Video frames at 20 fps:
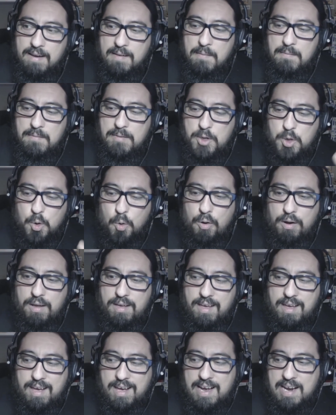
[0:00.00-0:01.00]

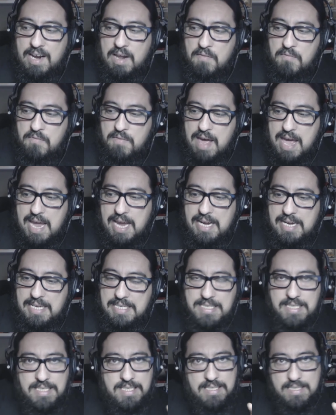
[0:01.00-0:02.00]
dorky kind of
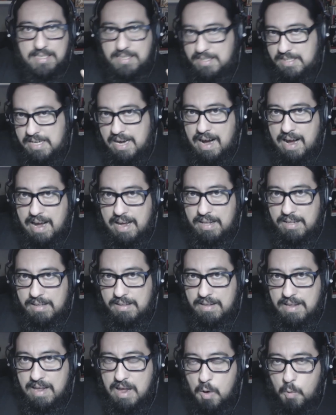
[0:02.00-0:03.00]
80s
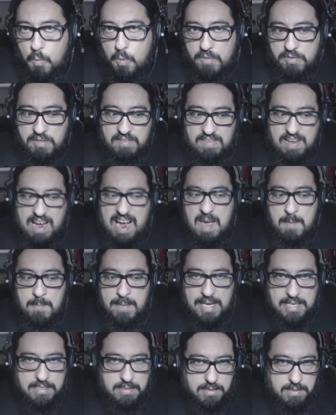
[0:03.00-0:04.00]
style where the
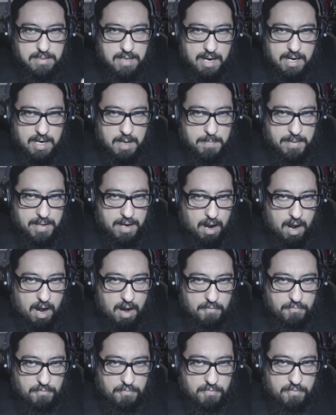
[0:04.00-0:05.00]
timing is a tiny bit
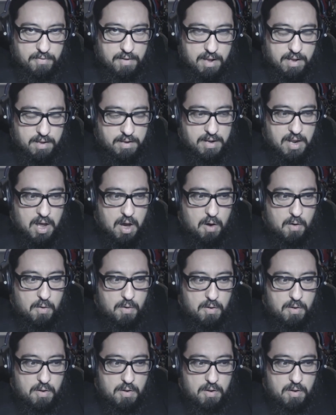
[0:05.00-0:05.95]
off, you know.